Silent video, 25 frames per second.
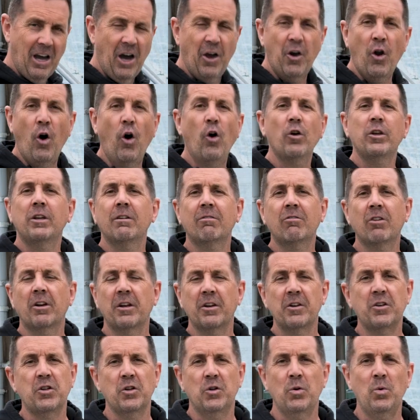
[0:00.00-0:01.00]
and all you've got
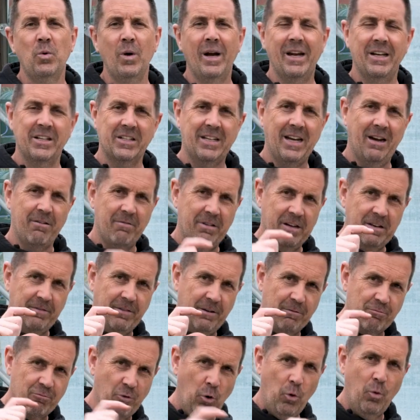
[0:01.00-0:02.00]
to do is get rid of
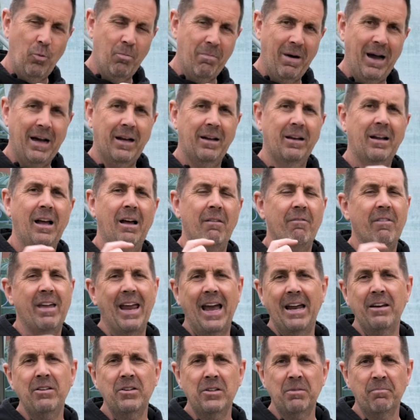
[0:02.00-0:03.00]
the root mat at
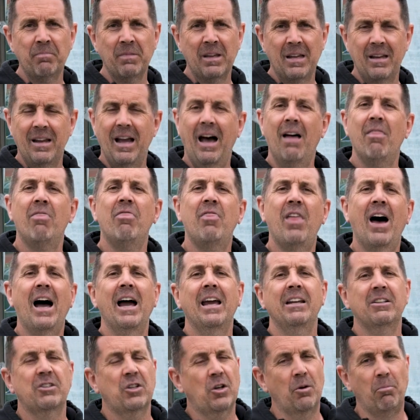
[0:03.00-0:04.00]
the end, and
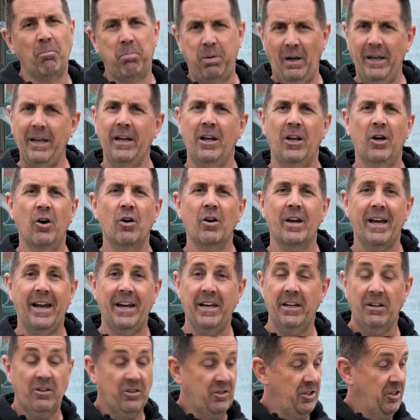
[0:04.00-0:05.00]
that is completely
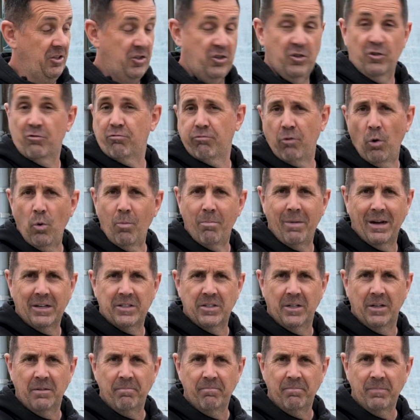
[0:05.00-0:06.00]
organic because it's just root
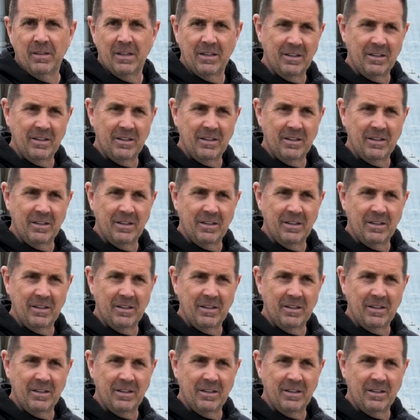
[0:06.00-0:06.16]
matter.